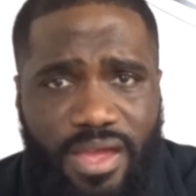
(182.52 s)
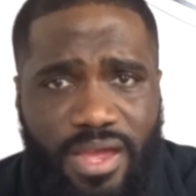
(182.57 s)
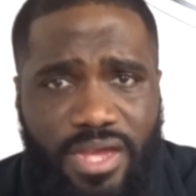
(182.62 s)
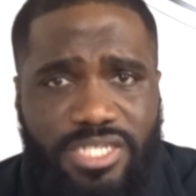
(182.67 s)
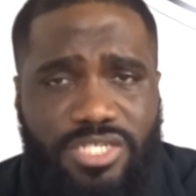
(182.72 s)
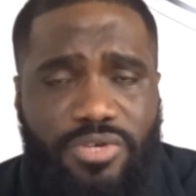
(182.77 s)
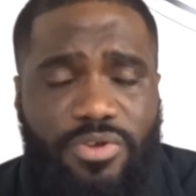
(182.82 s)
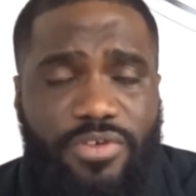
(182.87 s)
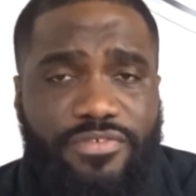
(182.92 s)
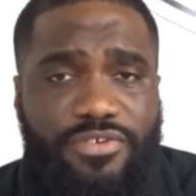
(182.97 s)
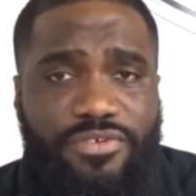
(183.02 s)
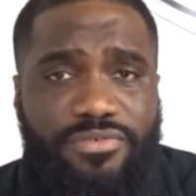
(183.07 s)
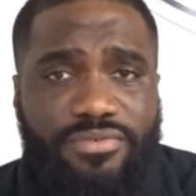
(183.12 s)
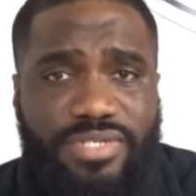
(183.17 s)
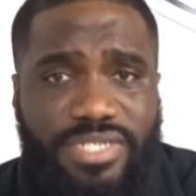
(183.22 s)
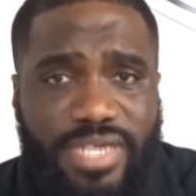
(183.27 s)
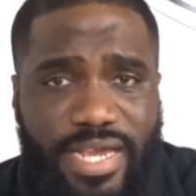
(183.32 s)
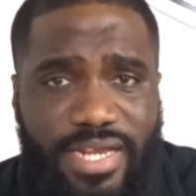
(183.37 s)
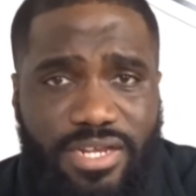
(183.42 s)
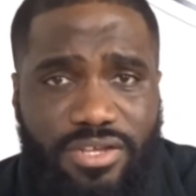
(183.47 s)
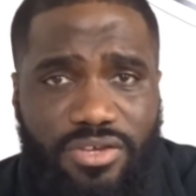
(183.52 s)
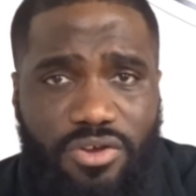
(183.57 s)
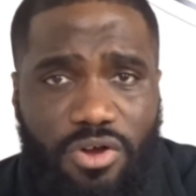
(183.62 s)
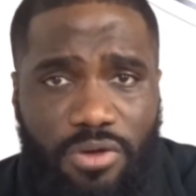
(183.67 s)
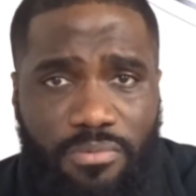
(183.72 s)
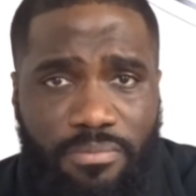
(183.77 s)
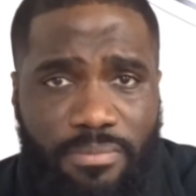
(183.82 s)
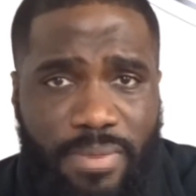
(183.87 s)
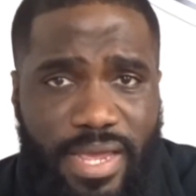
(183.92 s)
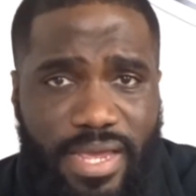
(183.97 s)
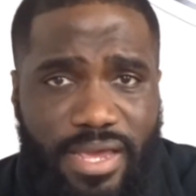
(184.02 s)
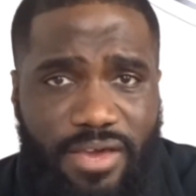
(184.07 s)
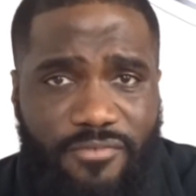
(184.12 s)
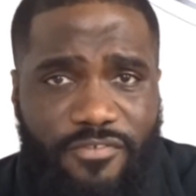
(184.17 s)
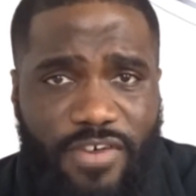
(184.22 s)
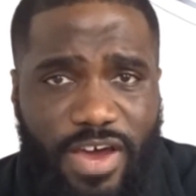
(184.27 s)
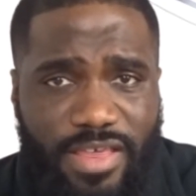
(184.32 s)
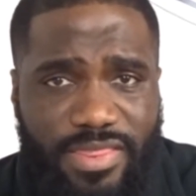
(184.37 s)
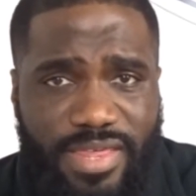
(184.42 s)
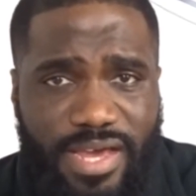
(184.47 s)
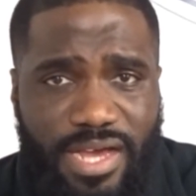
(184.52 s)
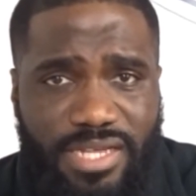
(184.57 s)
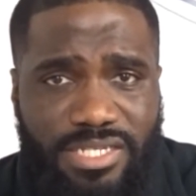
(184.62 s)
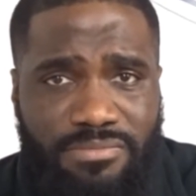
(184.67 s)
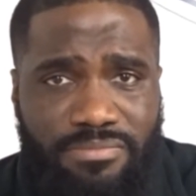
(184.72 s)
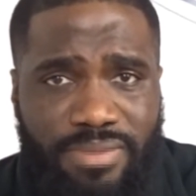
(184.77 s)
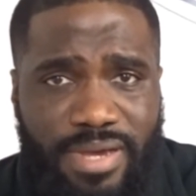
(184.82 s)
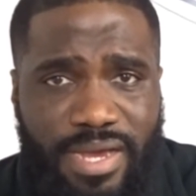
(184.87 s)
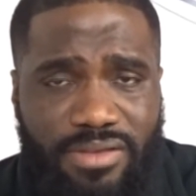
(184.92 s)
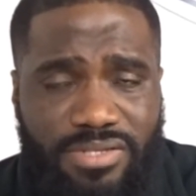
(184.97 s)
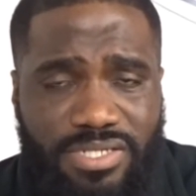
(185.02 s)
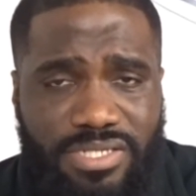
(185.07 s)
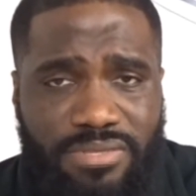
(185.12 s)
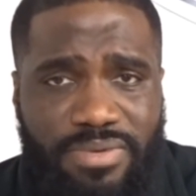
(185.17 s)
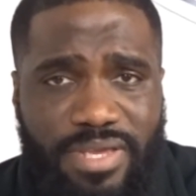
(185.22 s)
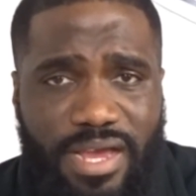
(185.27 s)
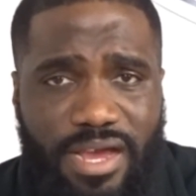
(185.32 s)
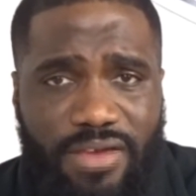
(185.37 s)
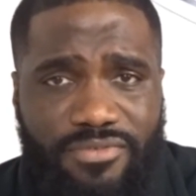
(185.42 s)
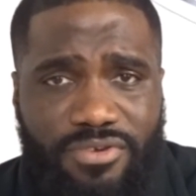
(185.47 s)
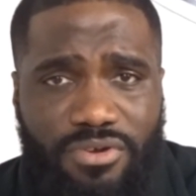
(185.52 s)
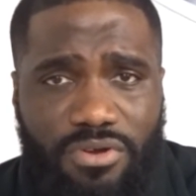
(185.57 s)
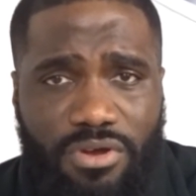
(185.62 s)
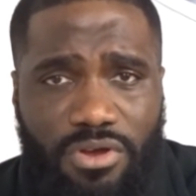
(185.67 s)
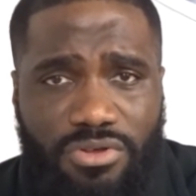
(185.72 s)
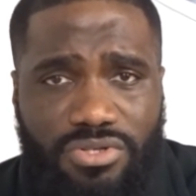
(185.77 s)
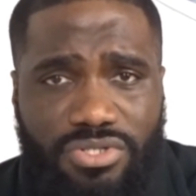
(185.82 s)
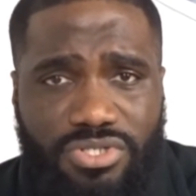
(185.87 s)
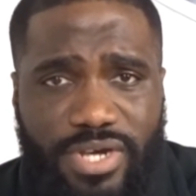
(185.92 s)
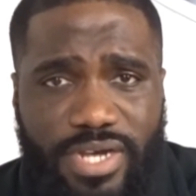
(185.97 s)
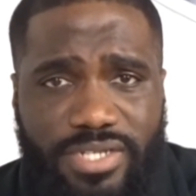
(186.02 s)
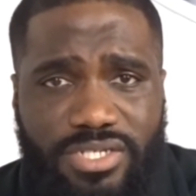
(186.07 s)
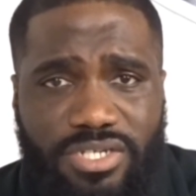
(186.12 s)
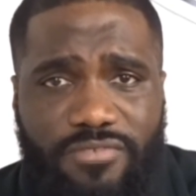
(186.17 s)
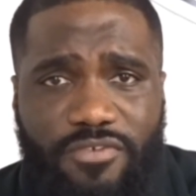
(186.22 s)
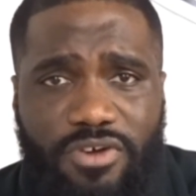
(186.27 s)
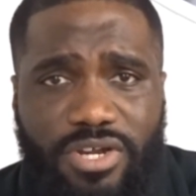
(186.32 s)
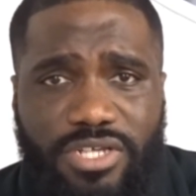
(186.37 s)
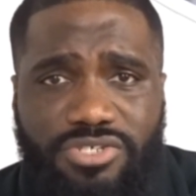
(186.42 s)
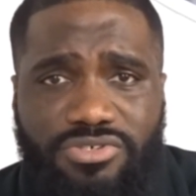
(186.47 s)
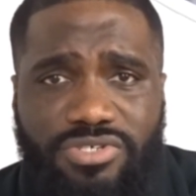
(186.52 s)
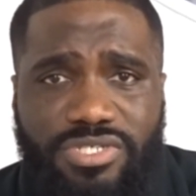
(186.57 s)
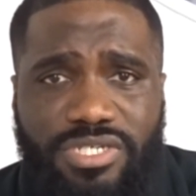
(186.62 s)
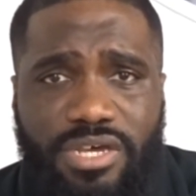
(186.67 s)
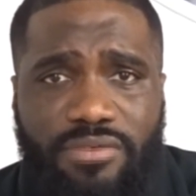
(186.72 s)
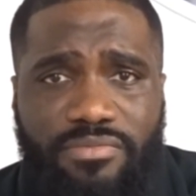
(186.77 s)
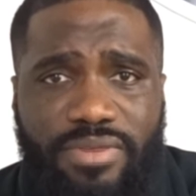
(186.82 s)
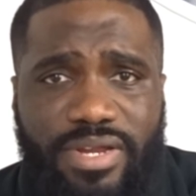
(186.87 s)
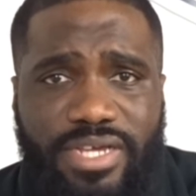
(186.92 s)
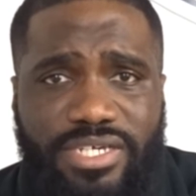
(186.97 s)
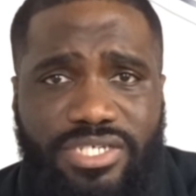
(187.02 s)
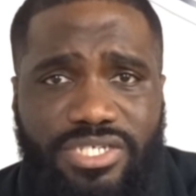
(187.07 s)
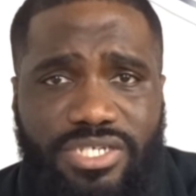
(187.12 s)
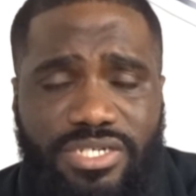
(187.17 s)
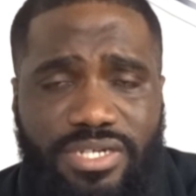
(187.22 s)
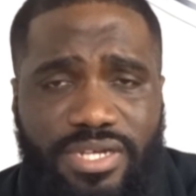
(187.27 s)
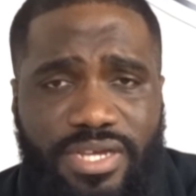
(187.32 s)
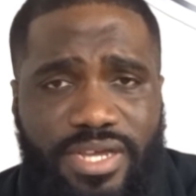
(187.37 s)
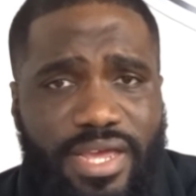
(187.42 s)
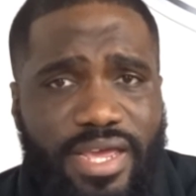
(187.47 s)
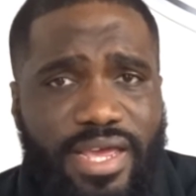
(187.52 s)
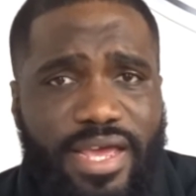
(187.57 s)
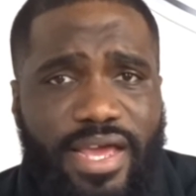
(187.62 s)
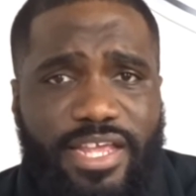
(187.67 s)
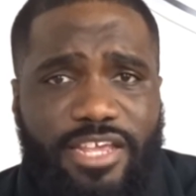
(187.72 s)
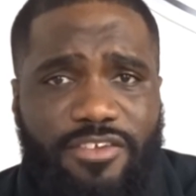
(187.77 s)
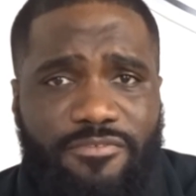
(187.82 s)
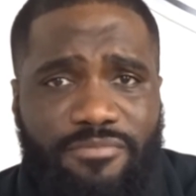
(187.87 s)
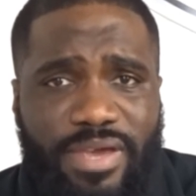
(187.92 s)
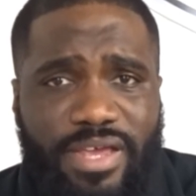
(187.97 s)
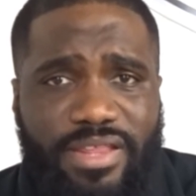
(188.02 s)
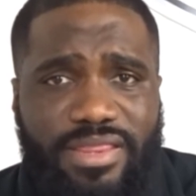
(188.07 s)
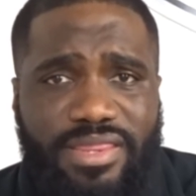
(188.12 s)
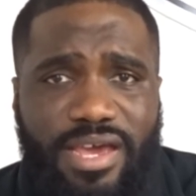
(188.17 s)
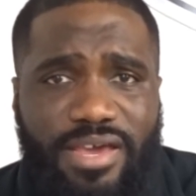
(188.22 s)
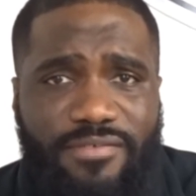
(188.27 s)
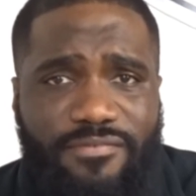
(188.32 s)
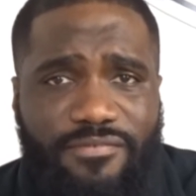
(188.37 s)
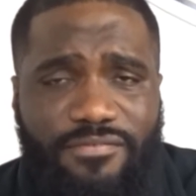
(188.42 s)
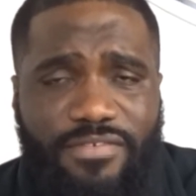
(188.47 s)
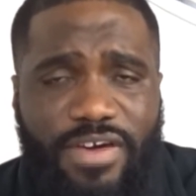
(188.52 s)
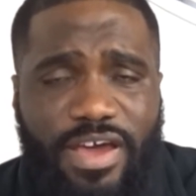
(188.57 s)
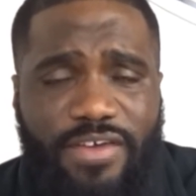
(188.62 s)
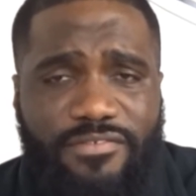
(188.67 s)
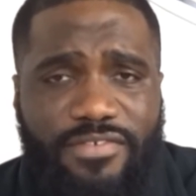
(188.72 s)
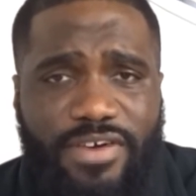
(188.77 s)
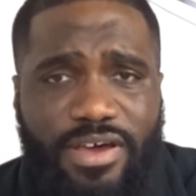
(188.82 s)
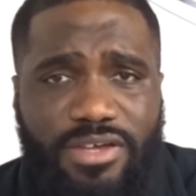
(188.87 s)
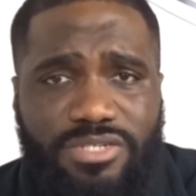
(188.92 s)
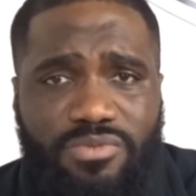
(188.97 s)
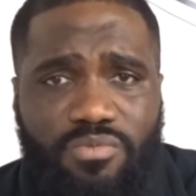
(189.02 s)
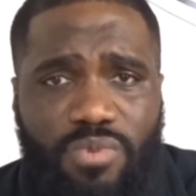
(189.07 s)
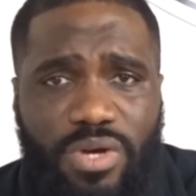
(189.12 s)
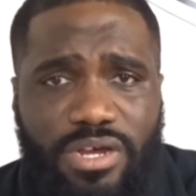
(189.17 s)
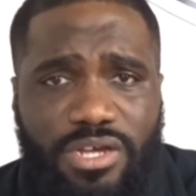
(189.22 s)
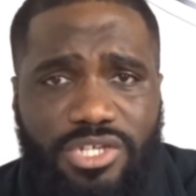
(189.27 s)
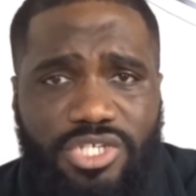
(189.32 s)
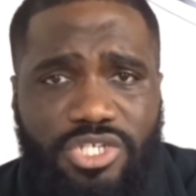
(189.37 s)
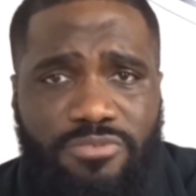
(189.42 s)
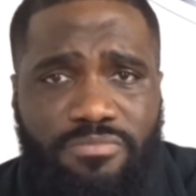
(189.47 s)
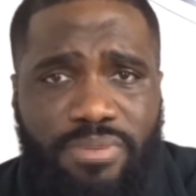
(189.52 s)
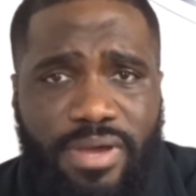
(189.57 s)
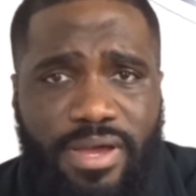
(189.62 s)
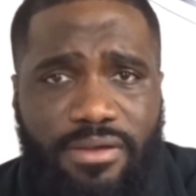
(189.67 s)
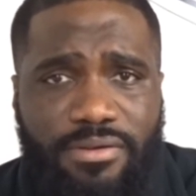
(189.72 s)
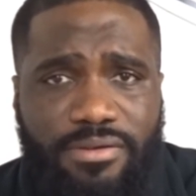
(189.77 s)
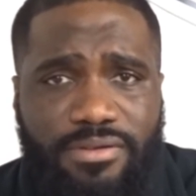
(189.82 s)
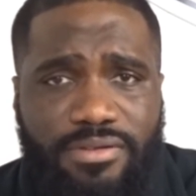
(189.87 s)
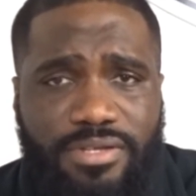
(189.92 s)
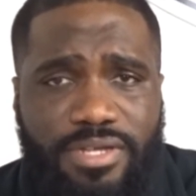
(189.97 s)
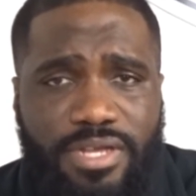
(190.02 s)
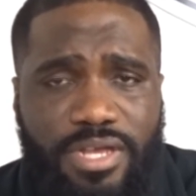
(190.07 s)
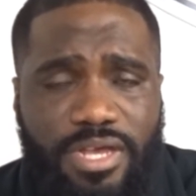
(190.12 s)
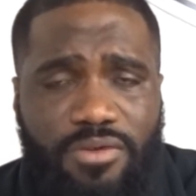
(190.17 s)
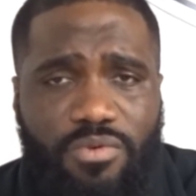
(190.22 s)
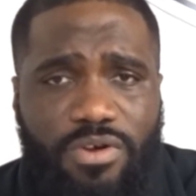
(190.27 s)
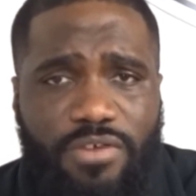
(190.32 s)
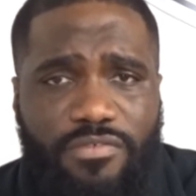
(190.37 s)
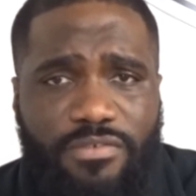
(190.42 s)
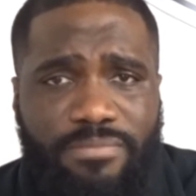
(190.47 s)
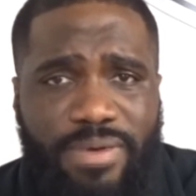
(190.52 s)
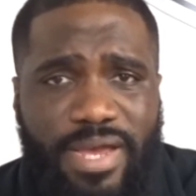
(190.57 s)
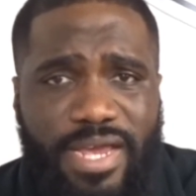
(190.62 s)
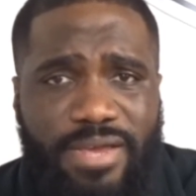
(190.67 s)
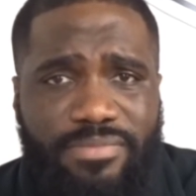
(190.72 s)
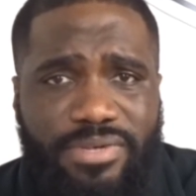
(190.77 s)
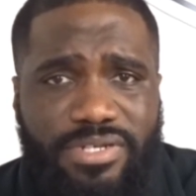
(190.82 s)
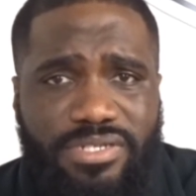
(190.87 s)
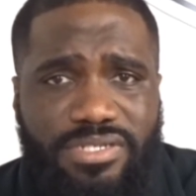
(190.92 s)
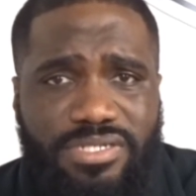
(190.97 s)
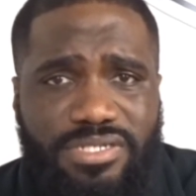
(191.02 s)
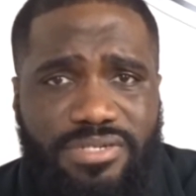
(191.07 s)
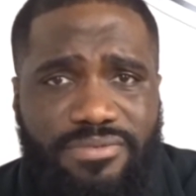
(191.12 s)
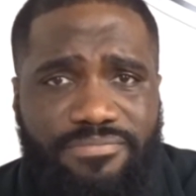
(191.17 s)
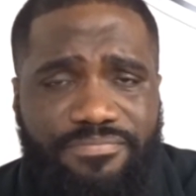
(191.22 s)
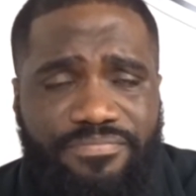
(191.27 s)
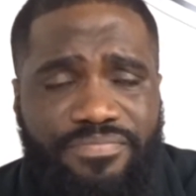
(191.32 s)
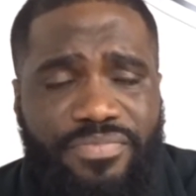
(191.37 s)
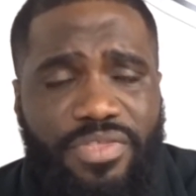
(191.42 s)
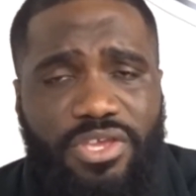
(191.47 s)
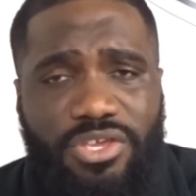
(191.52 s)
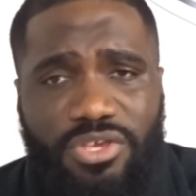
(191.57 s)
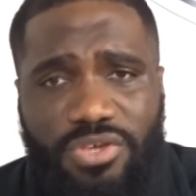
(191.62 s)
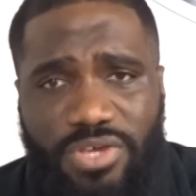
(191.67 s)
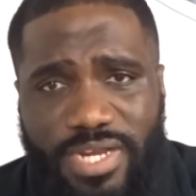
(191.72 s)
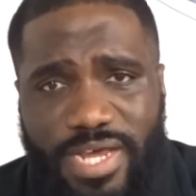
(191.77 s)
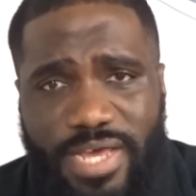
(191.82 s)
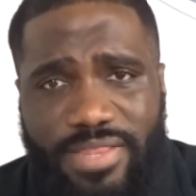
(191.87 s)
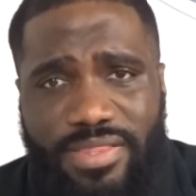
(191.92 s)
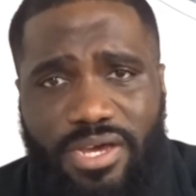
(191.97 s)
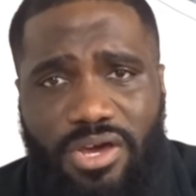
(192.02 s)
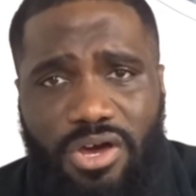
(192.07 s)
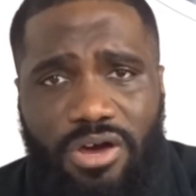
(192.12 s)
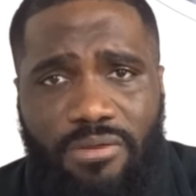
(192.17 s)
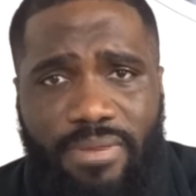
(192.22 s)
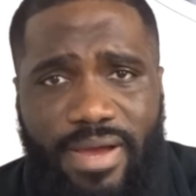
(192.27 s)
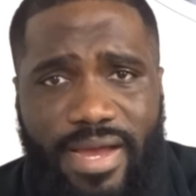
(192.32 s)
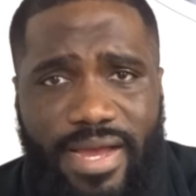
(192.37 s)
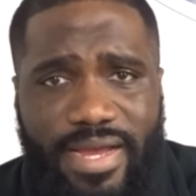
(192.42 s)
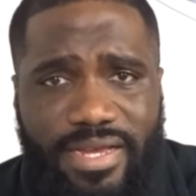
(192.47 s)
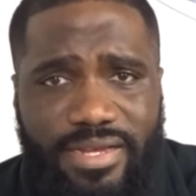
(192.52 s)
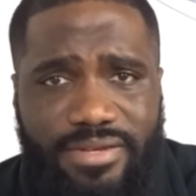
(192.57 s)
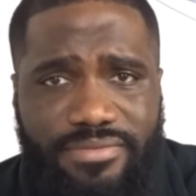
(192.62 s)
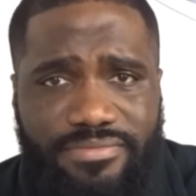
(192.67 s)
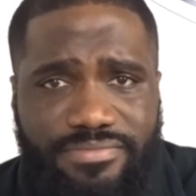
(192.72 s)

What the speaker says: So if you're saying you've got to make £5,000 to be out of your contract on a voluntary termination, and you've made £5,100 worth of payments, you can hand the car back.